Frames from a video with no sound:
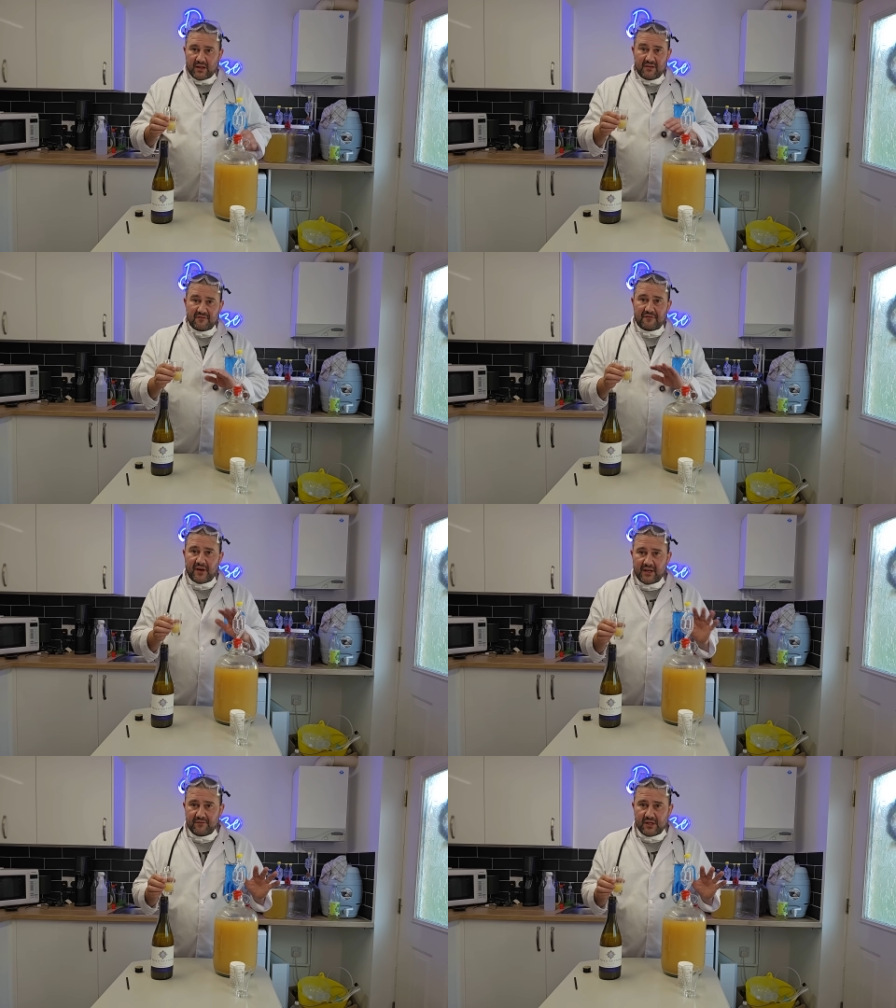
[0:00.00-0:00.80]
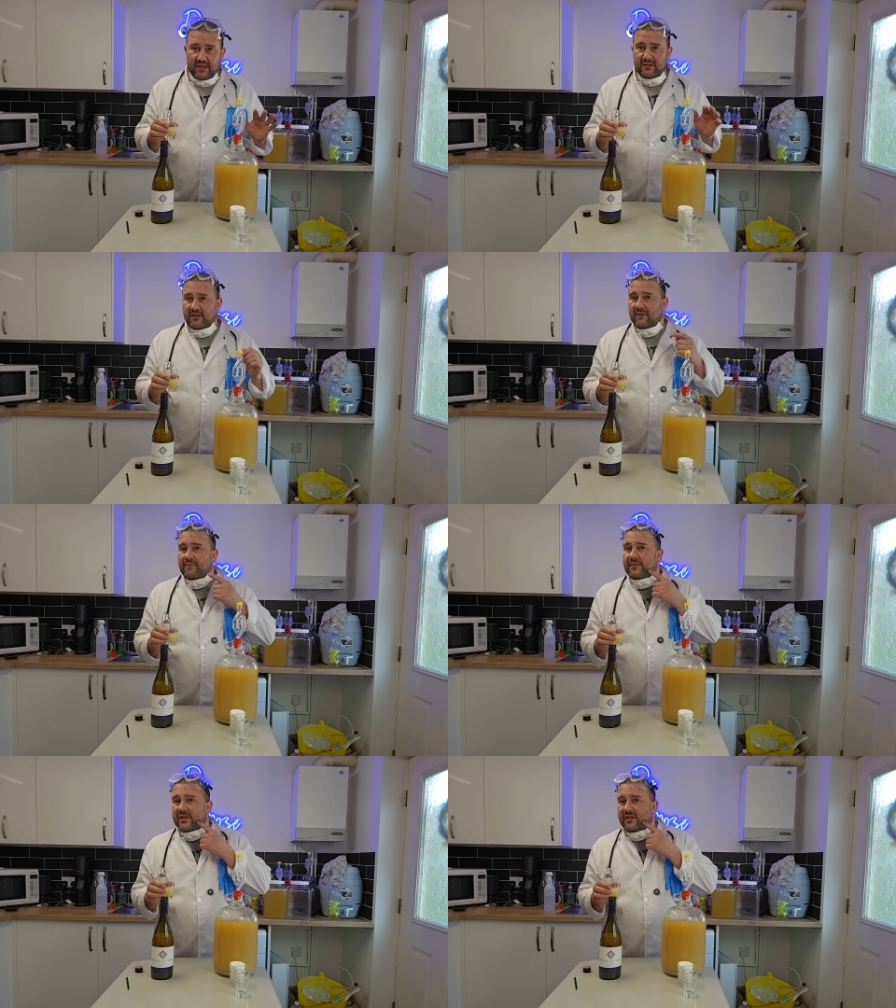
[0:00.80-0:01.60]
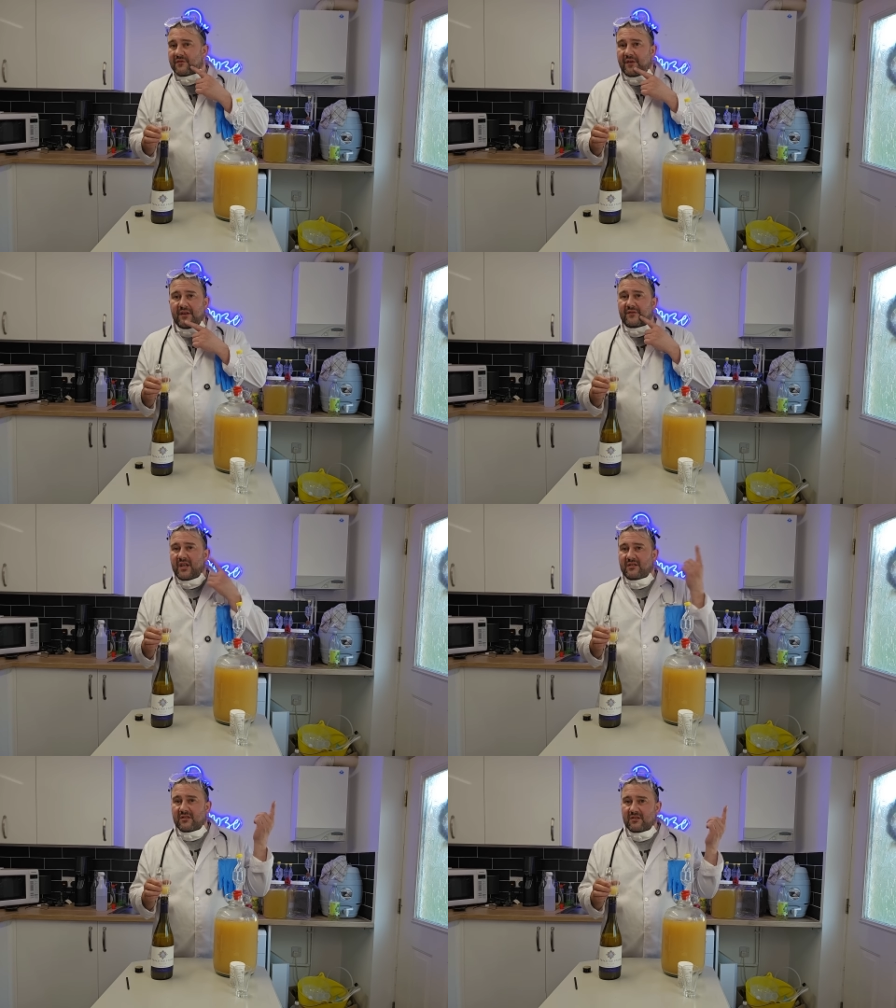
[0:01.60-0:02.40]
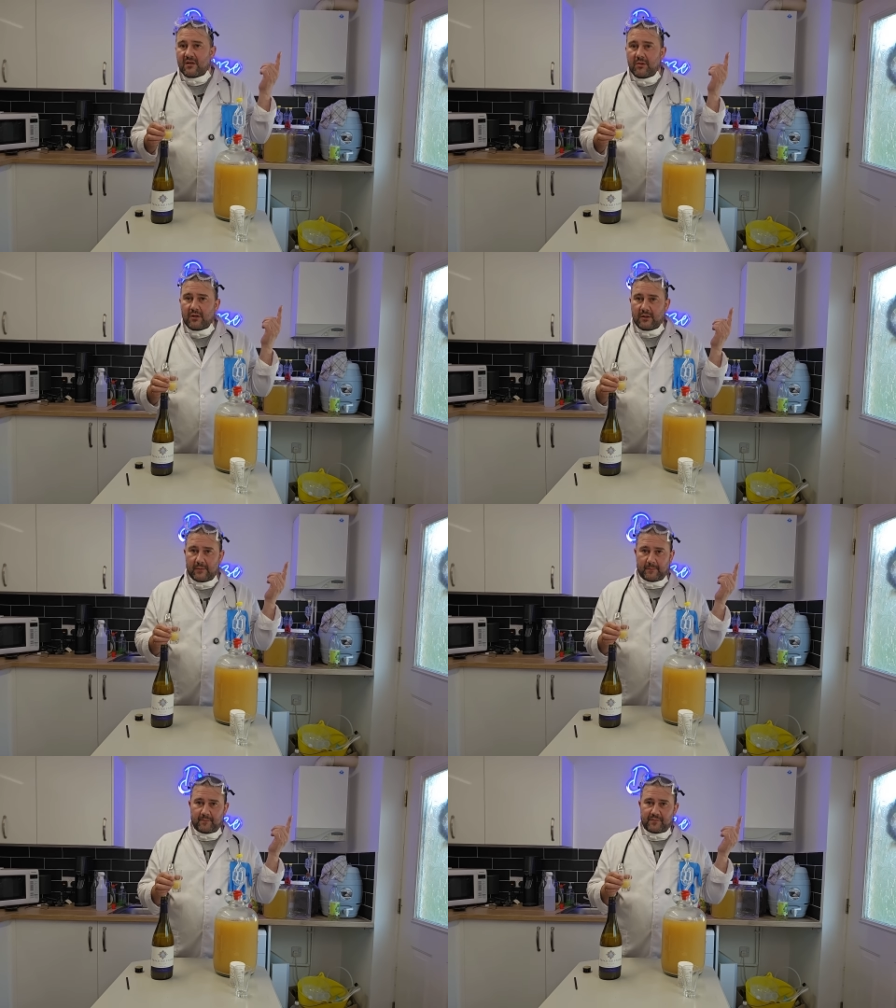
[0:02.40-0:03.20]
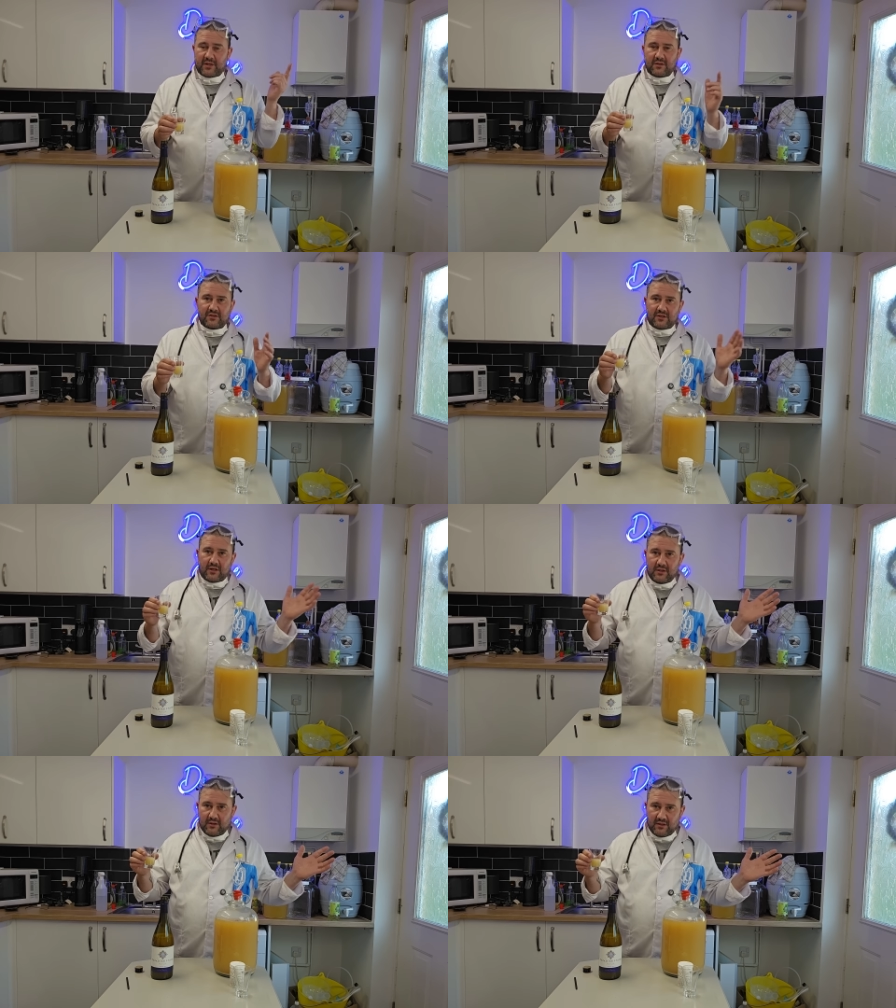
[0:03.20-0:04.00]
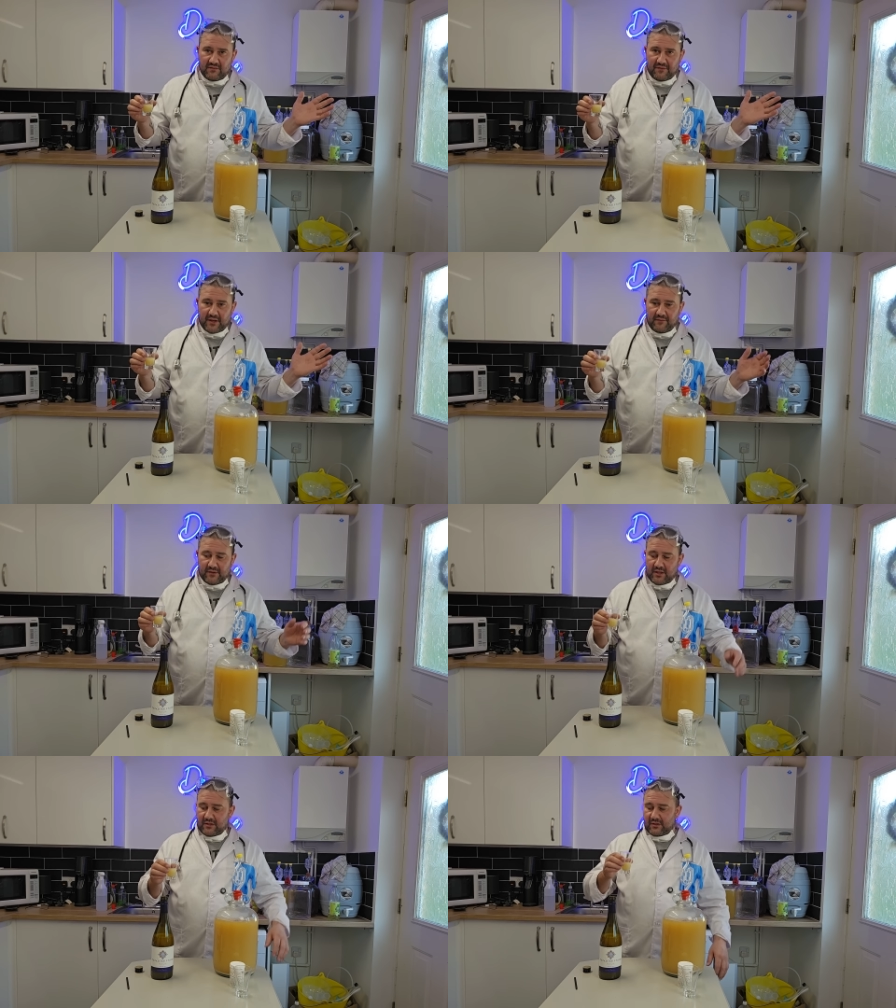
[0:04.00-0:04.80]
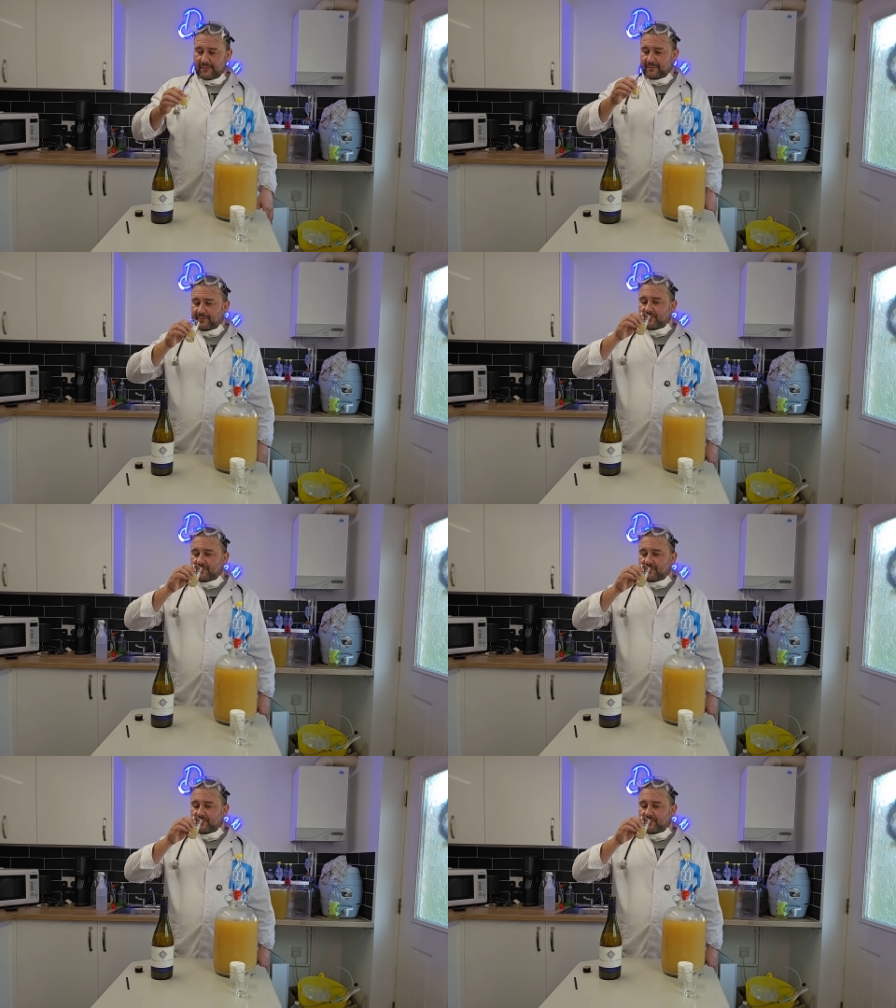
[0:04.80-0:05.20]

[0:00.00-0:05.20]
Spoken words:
In 5 days. This is 5 days of stubble. Cider in 5 days.